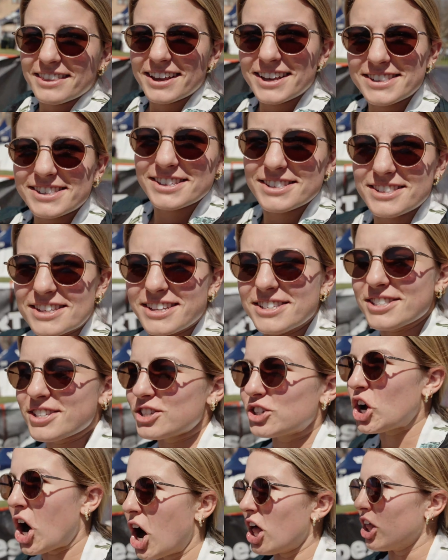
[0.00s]
This is this
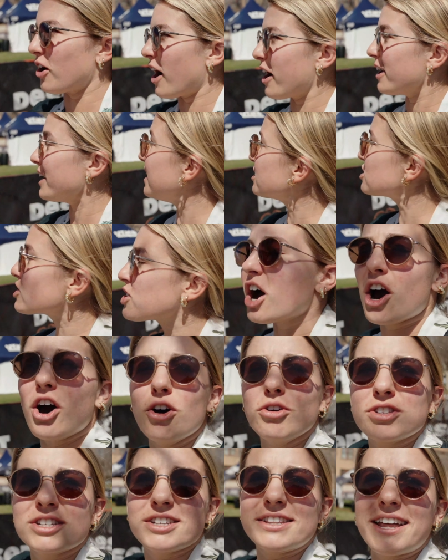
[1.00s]
is Colorado East
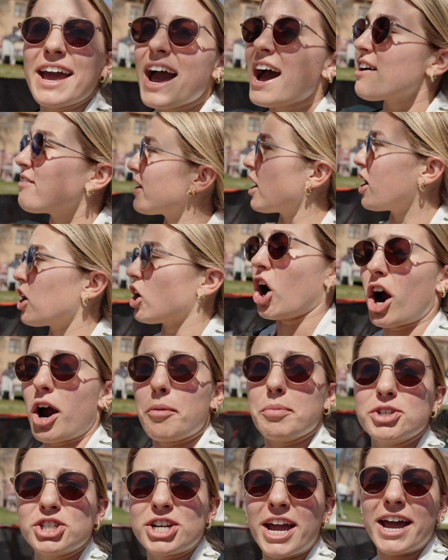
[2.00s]
Coast. They have like a
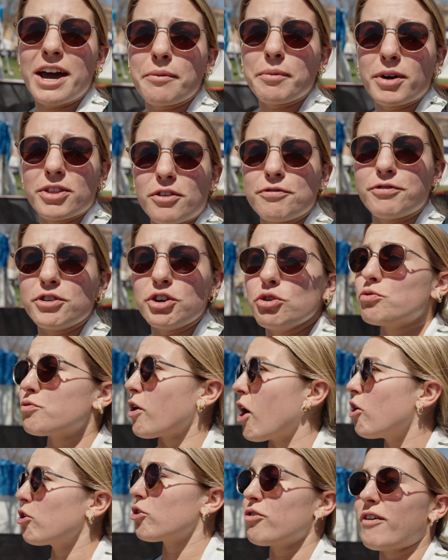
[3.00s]
garbage can with a few
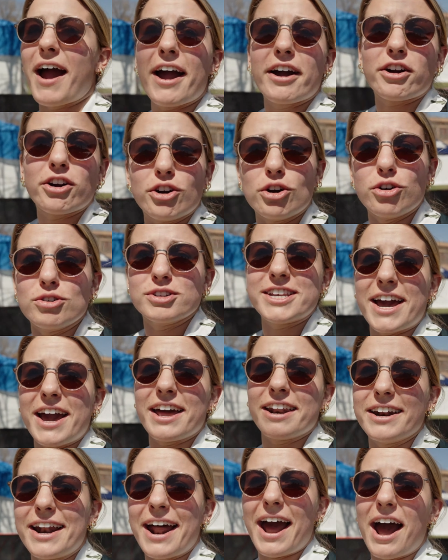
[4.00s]
rogue raccoons
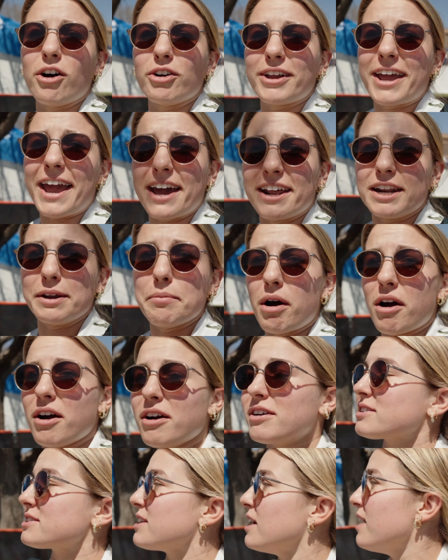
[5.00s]
handing out candy
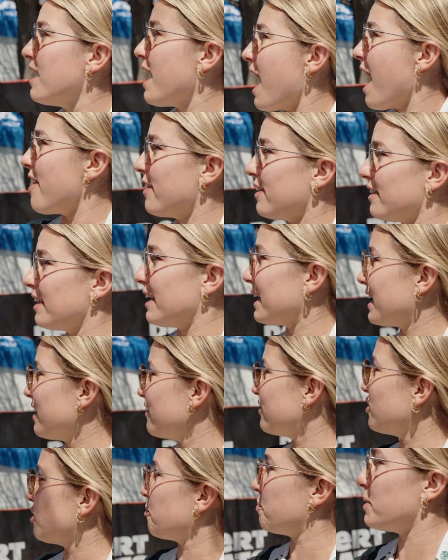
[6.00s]
bars, and then they
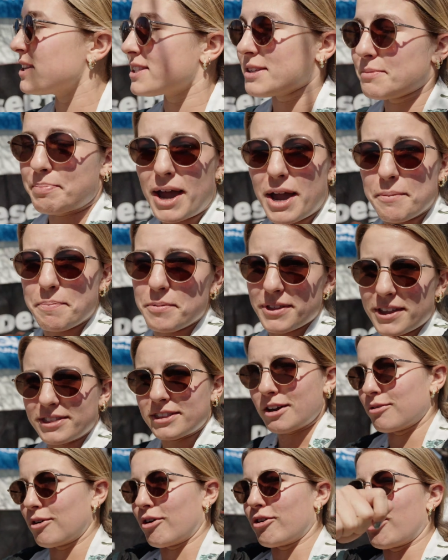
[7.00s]
give you a piece of paper that
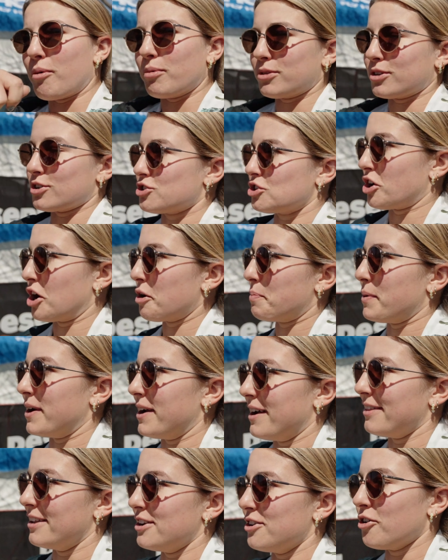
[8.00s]
they wrote on with a
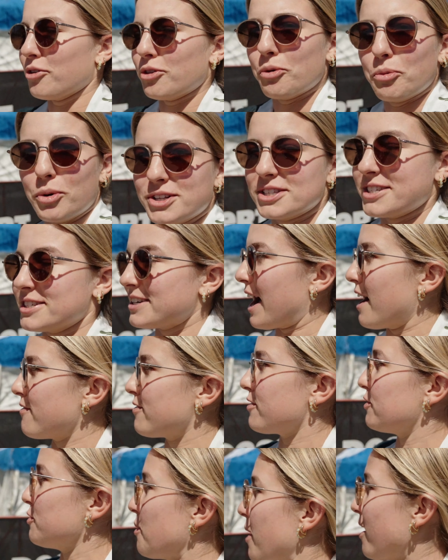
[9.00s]
sharpie, and then you go in the woods and die for a few